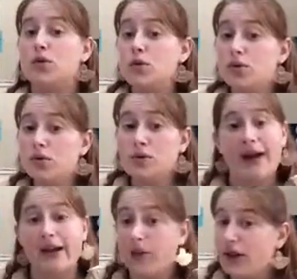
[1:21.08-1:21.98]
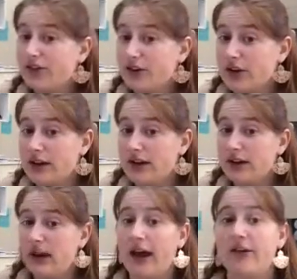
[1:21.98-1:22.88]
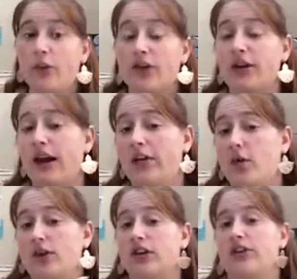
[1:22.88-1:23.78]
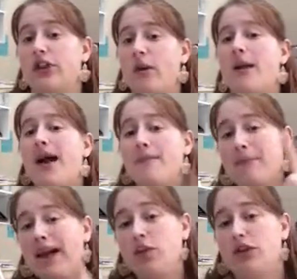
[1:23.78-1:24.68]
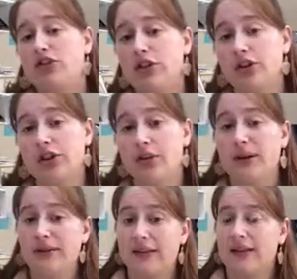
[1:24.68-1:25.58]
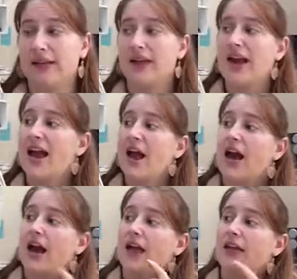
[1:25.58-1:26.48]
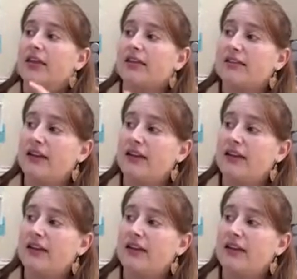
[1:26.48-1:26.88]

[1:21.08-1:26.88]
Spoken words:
Ooh, I have a question. So my question to you is this. The